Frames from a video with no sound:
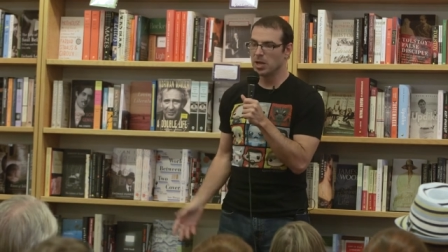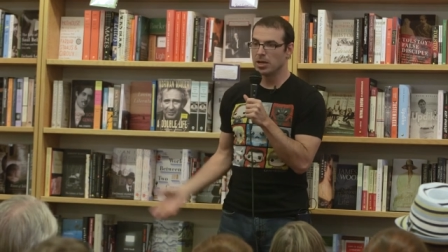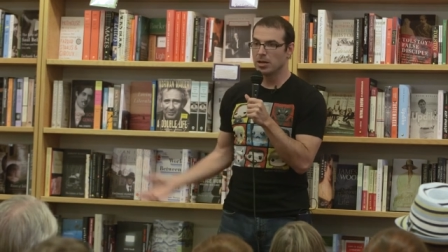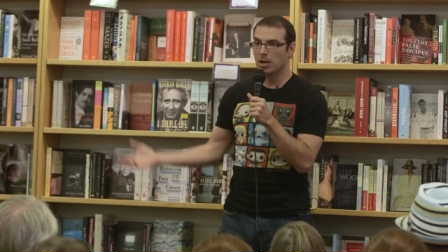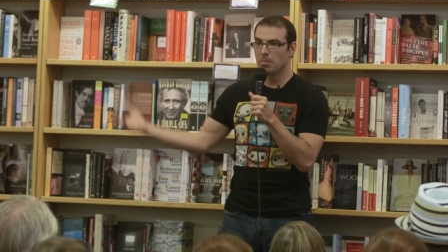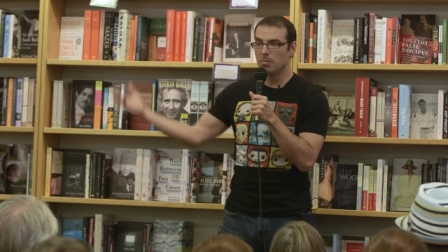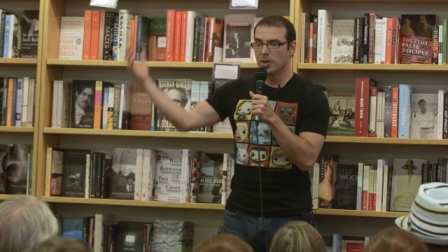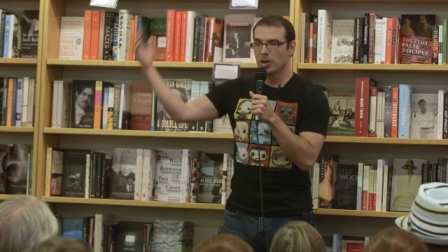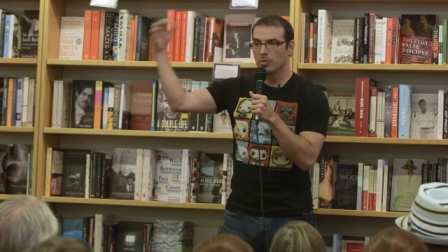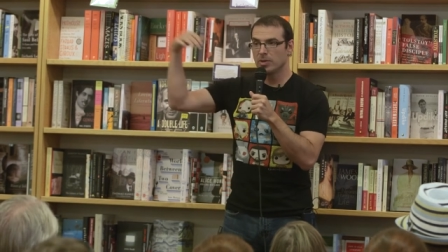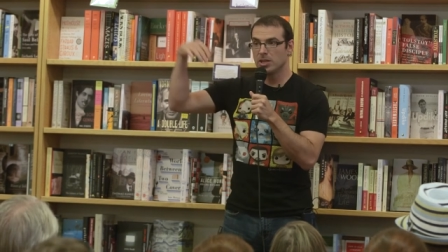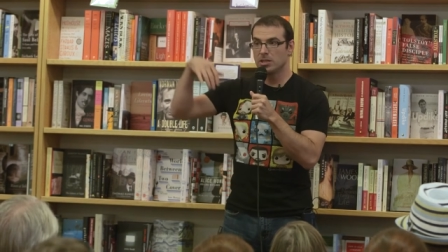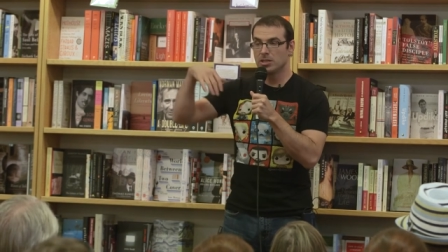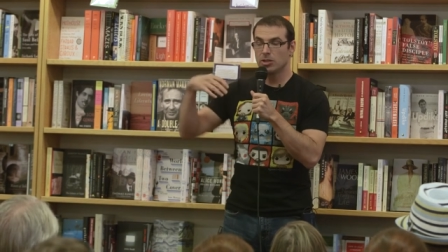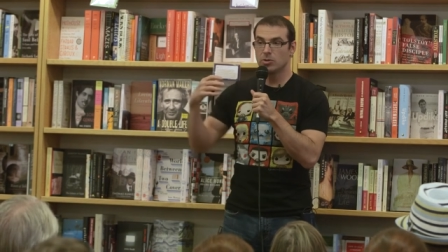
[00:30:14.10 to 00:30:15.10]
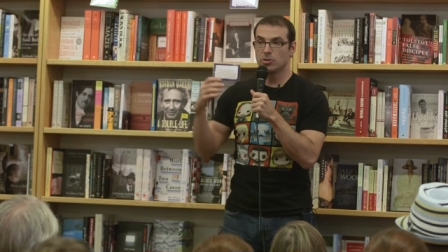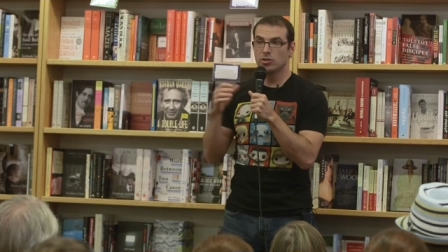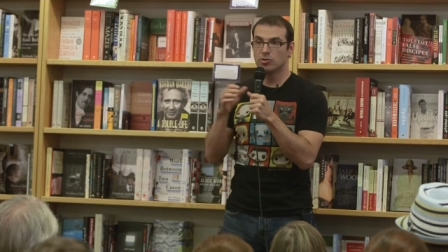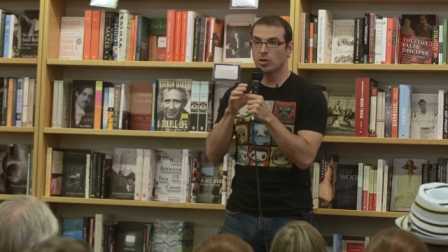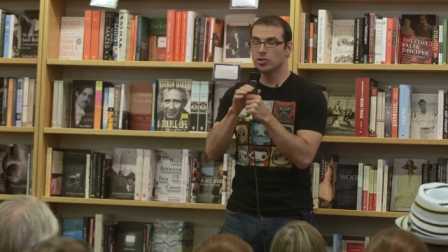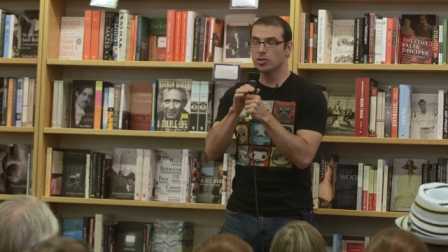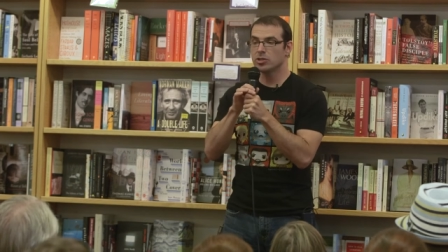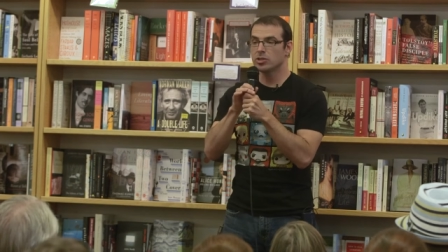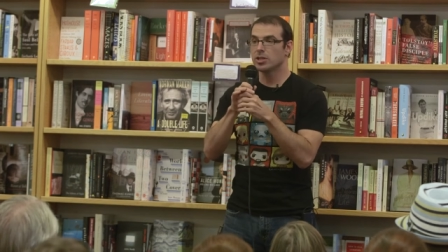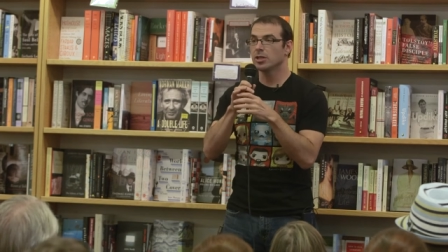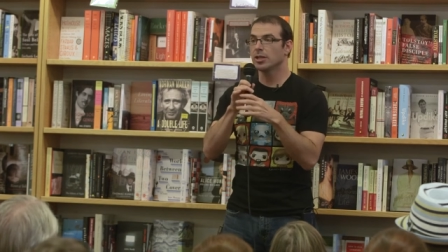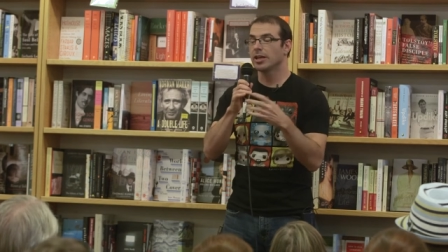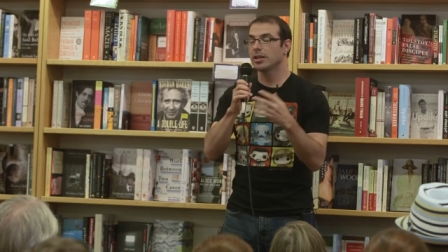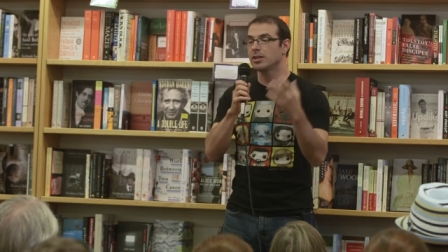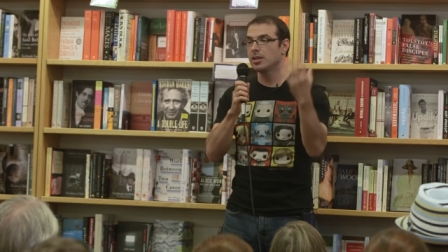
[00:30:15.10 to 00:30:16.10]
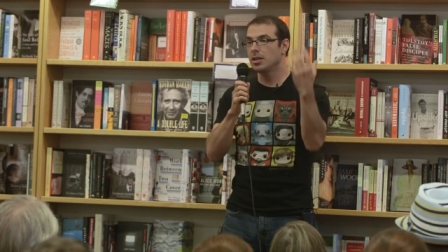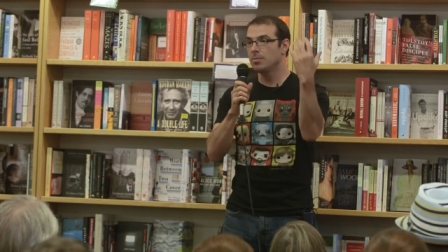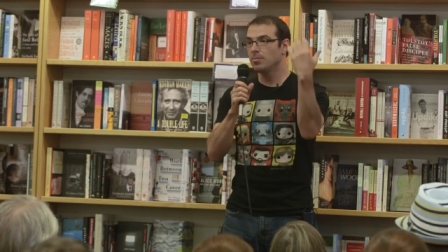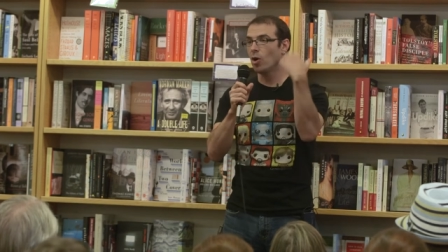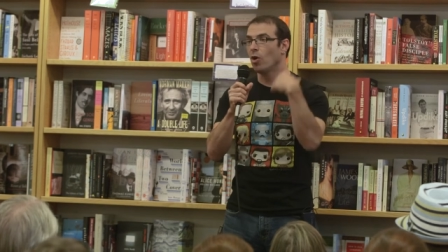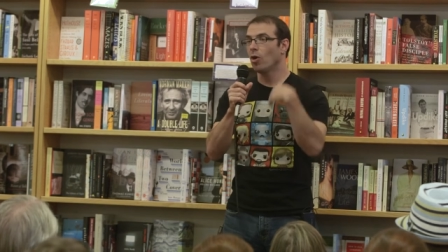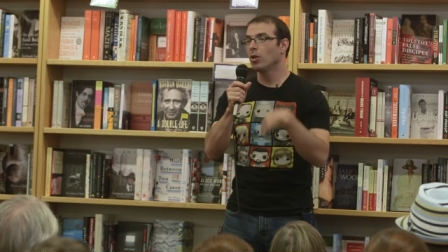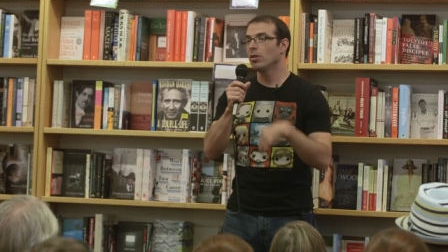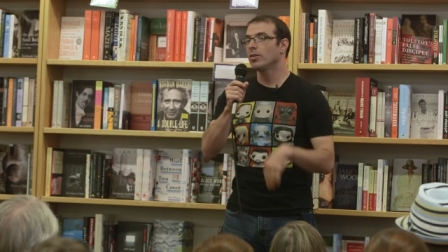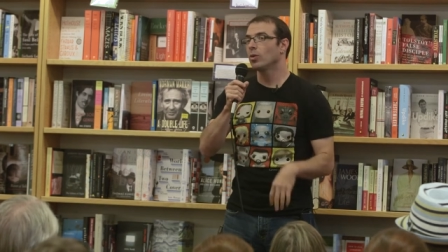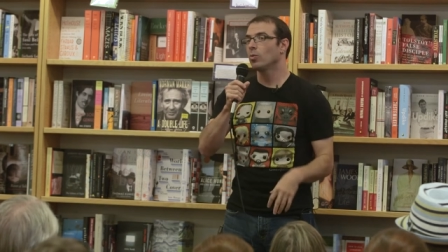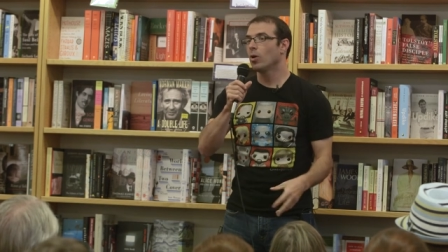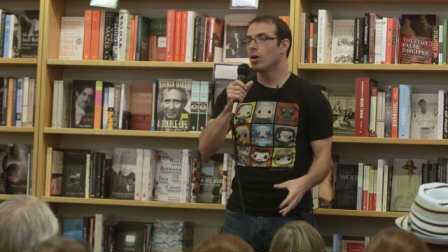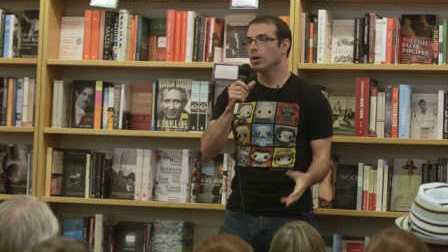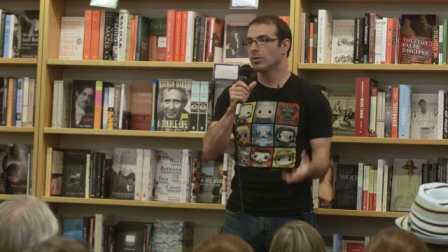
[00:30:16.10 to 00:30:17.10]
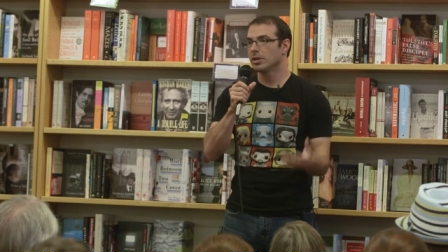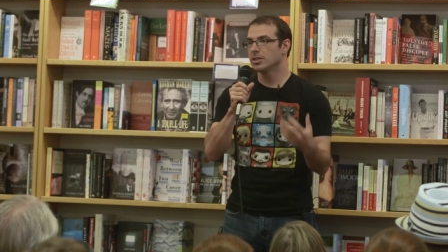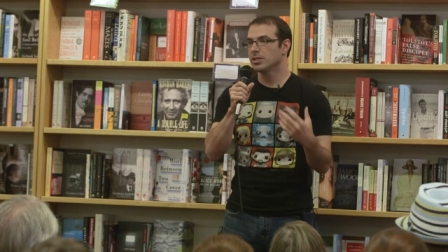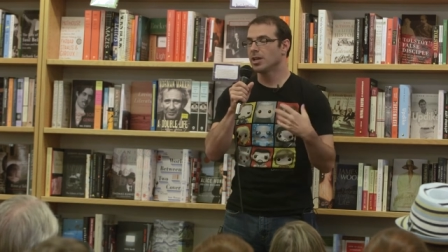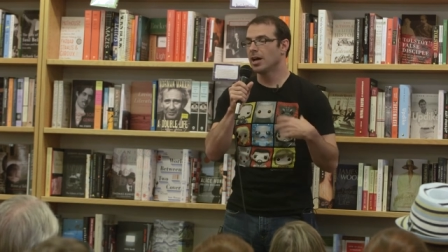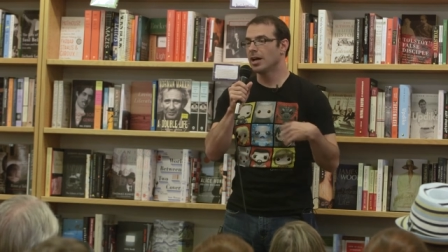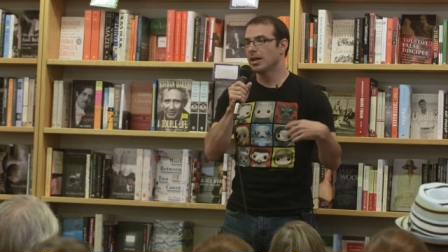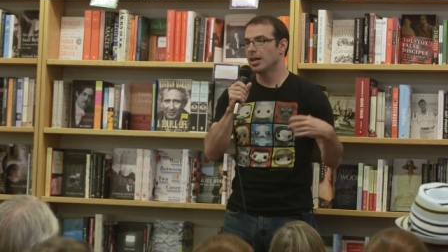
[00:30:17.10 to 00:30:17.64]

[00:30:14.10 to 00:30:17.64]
But um, they're these huge structures that like keep all of their water inside.